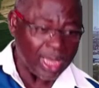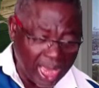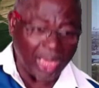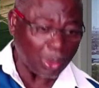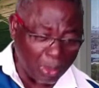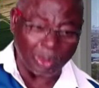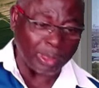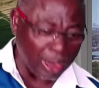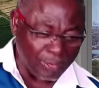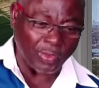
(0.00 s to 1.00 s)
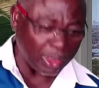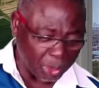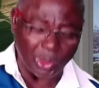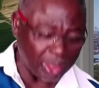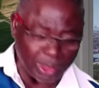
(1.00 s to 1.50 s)
I call Rapha
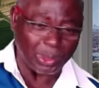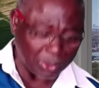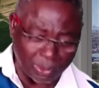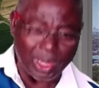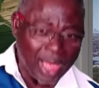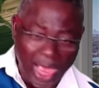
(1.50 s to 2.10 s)
to heal you.